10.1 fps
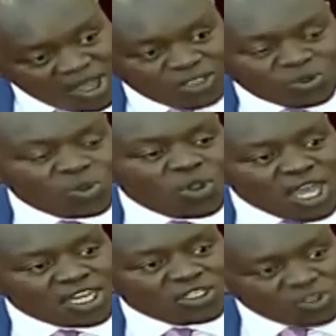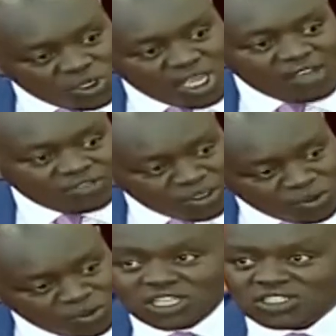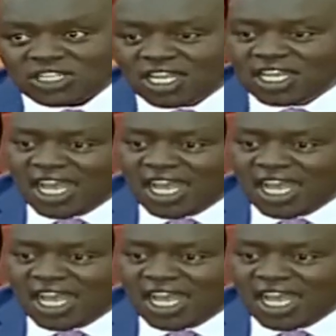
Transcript: her to go and enjoy afternoon siesta?